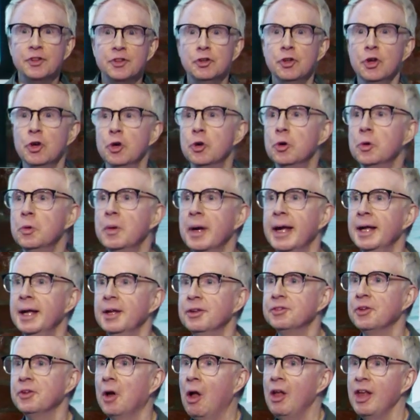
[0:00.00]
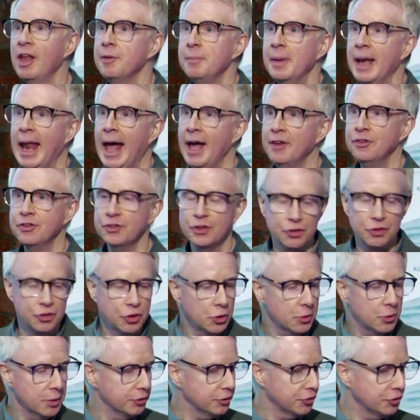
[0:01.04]
to do is, all I've been asked to
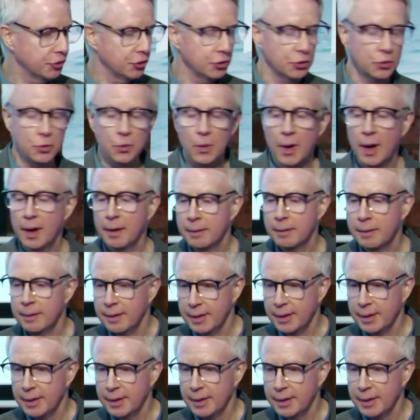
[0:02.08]
do is to uh,